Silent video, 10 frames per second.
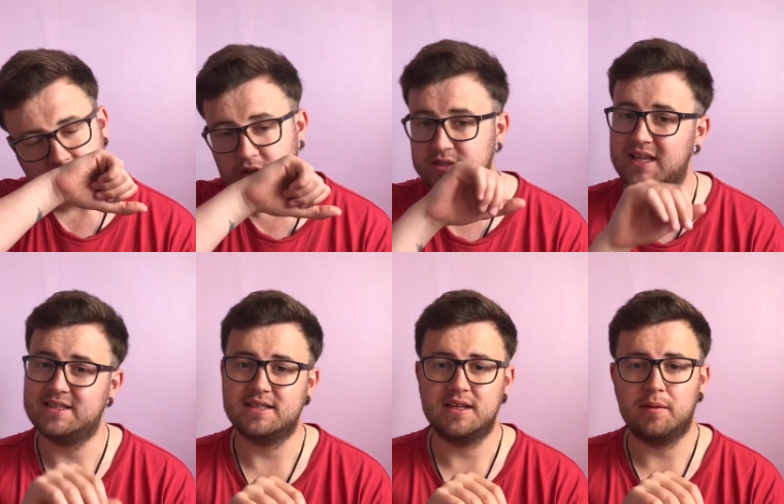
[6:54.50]
because that
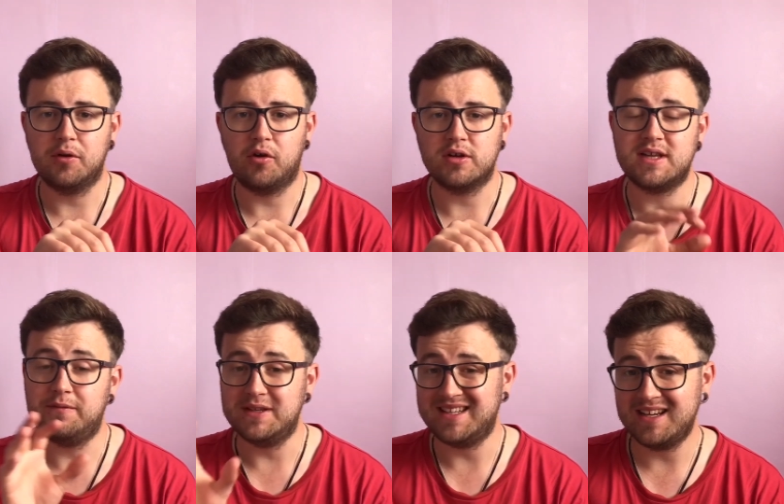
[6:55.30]
doesn't come across. If
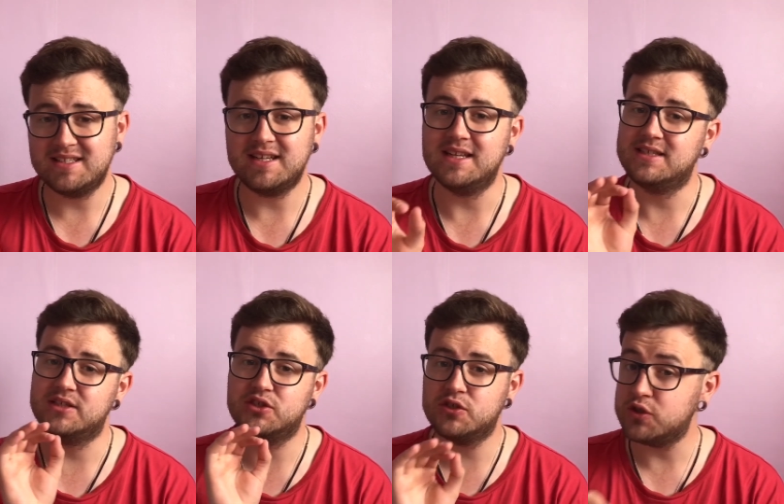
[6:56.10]
it does, it's a
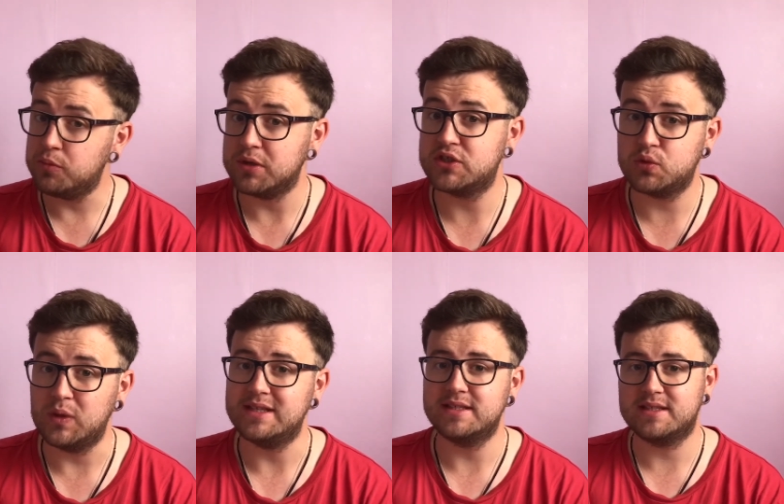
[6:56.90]
super
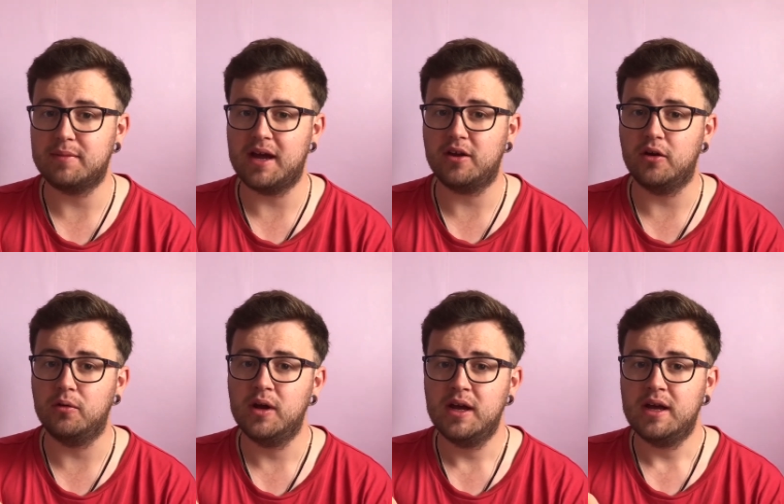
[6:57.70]
sweet
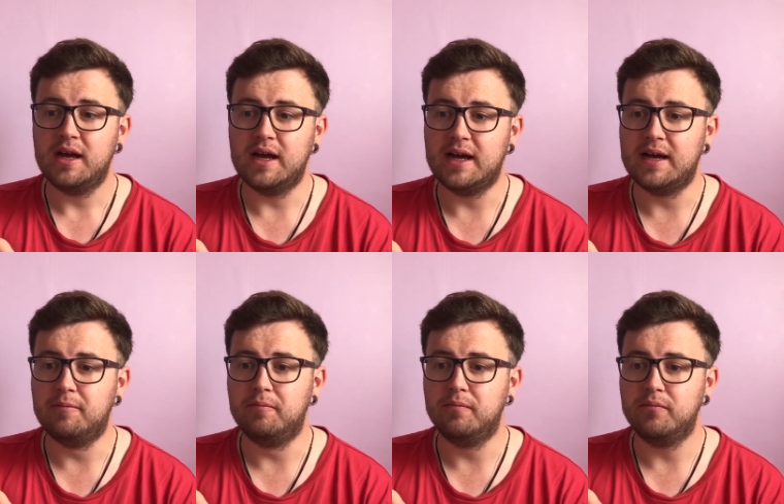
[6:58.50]
tobacco,
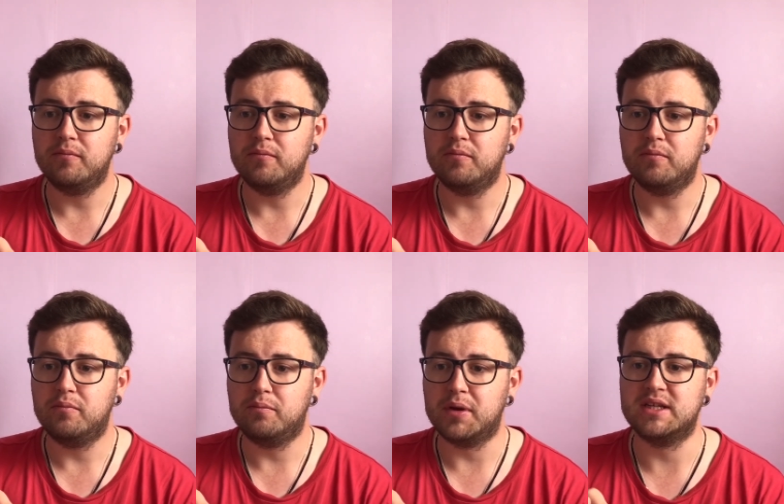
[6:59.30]

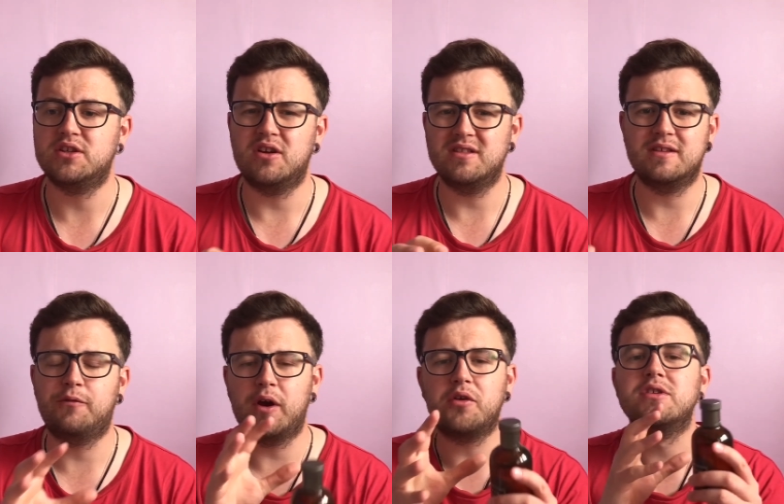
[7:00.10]
but it's not. The
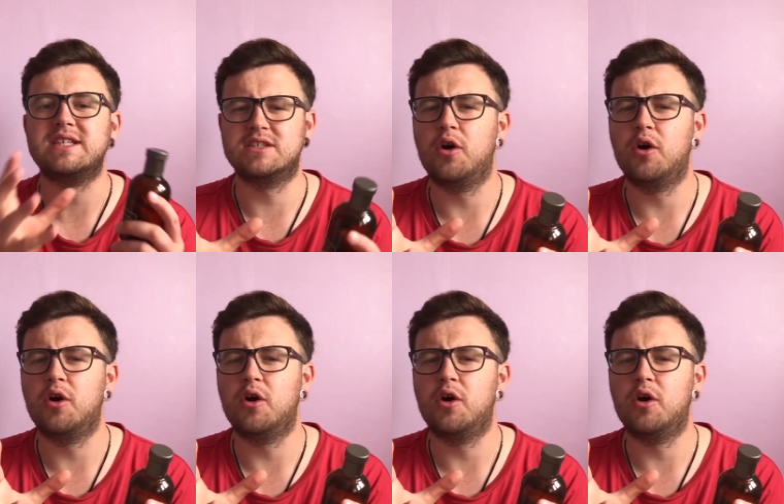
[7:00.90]
fragrance isn't